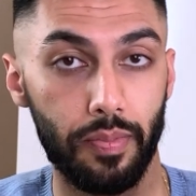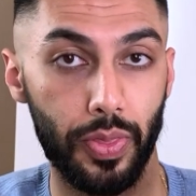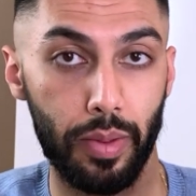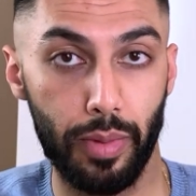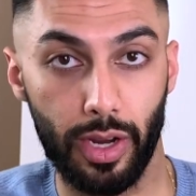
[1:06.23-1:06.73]

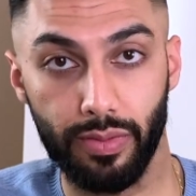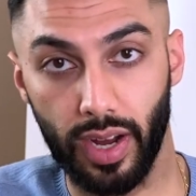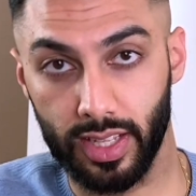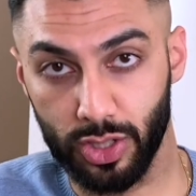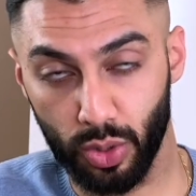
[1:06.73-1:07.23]
married
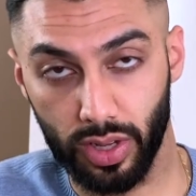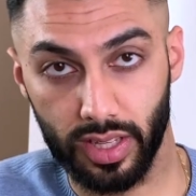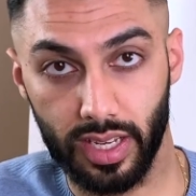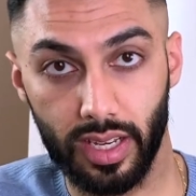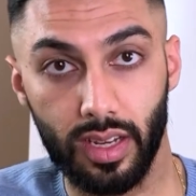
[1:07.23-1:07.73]
filing
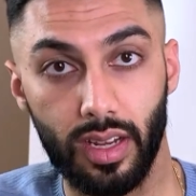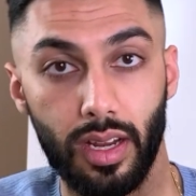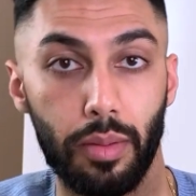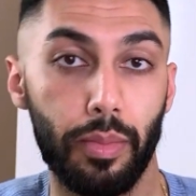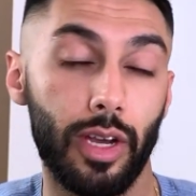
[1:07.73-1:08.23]
jointly,
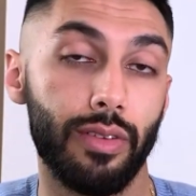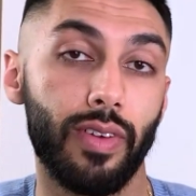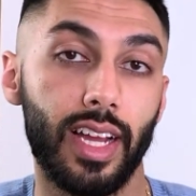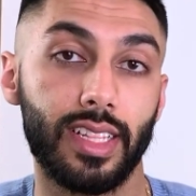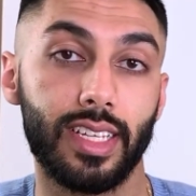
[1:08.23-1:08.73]
married
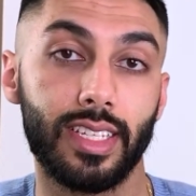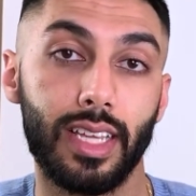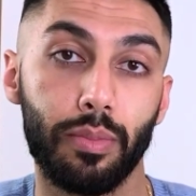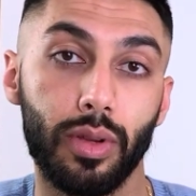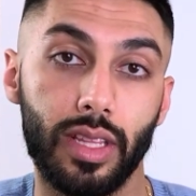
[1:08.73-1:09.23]
filing
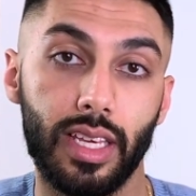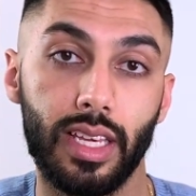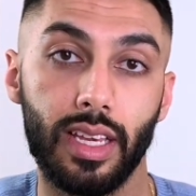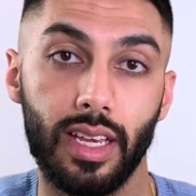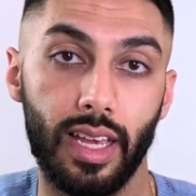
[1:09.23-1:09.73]

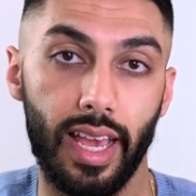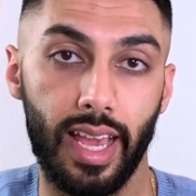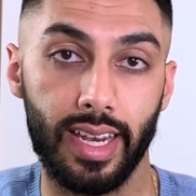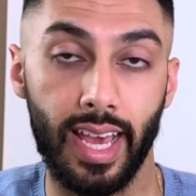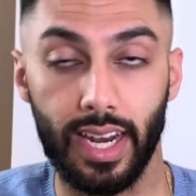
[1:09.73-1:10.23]
separately,
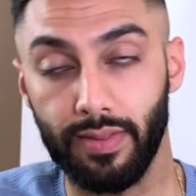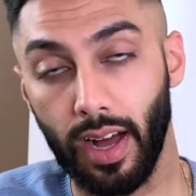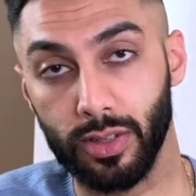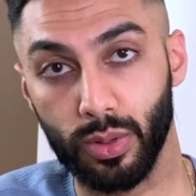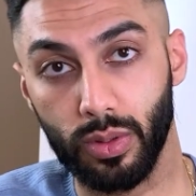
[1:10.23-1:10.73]
and head of
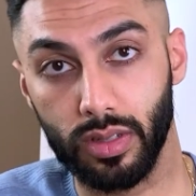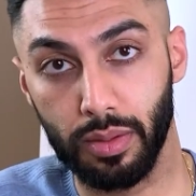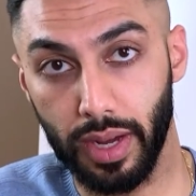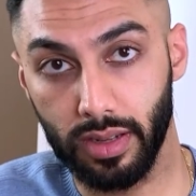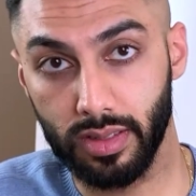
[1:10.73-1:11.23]
household
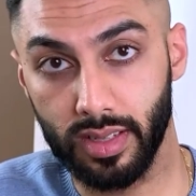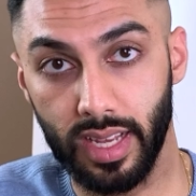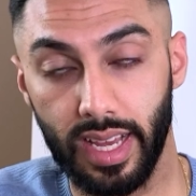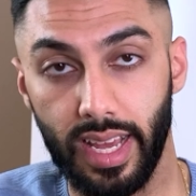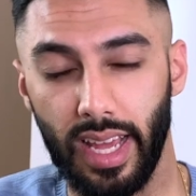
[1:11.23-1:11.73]
amounts.
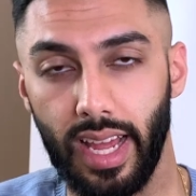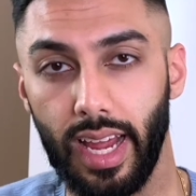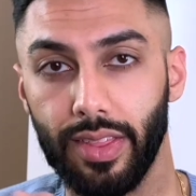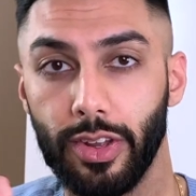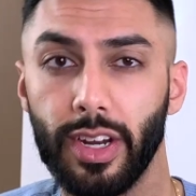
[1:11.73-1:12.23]

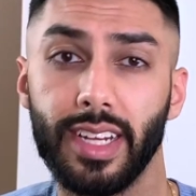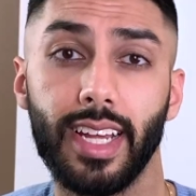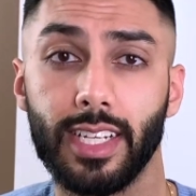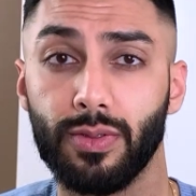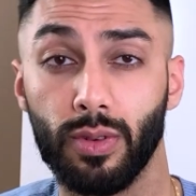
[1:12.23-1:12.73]
And they're
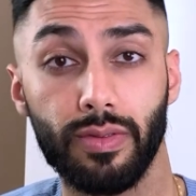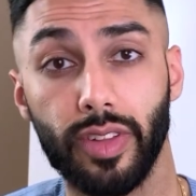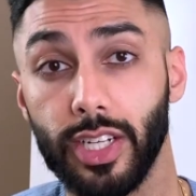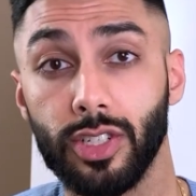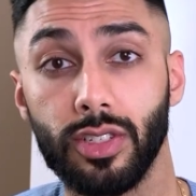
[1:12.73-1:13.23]
indexed for
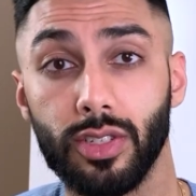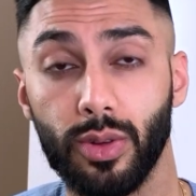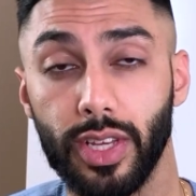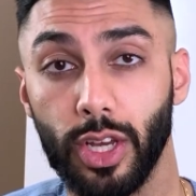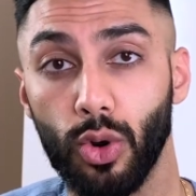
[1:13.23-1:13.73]
inflation, so
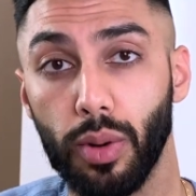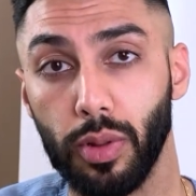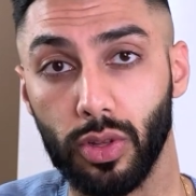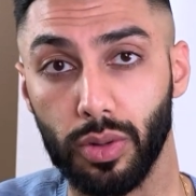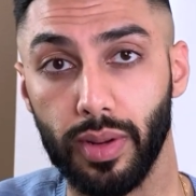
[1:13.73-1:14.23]
they go up a
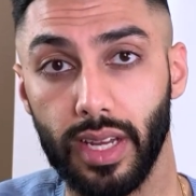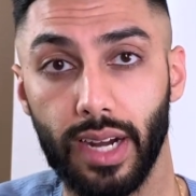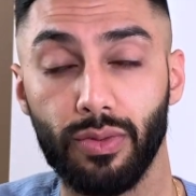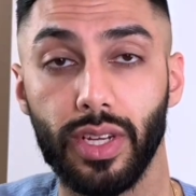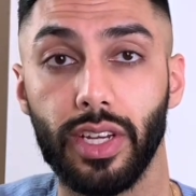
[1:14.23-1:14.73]
little bit
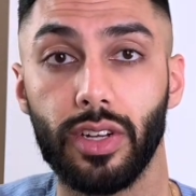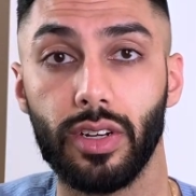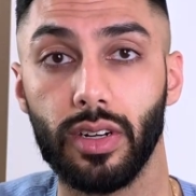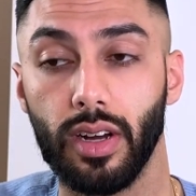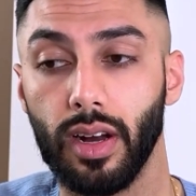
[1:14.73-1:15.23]
every
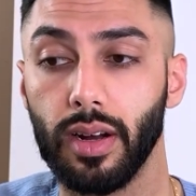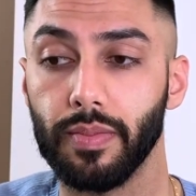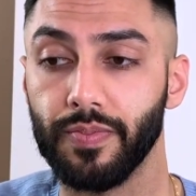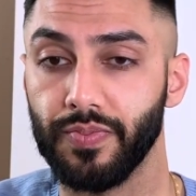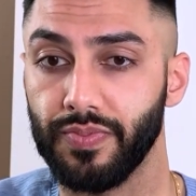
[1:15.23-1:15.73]
year
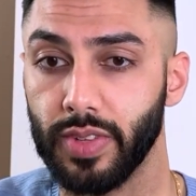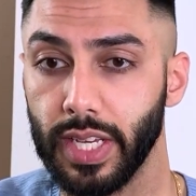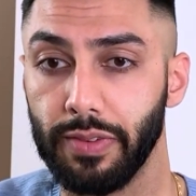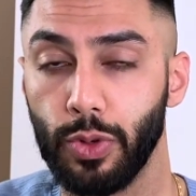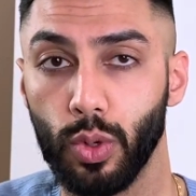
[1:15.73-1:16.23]
to
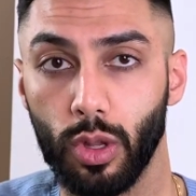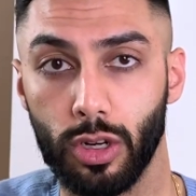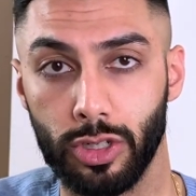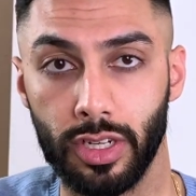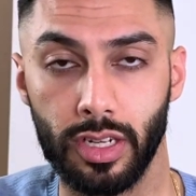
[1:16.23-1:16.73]
give you a
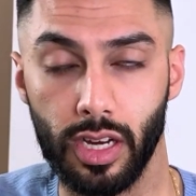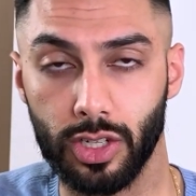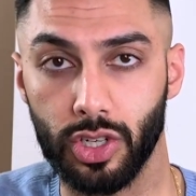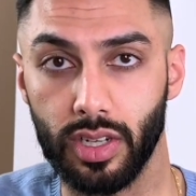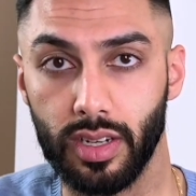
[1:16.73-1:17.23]
larger
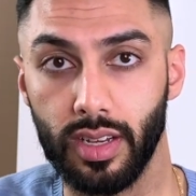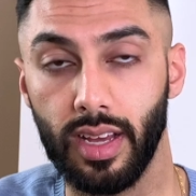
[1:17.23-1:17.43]
deduction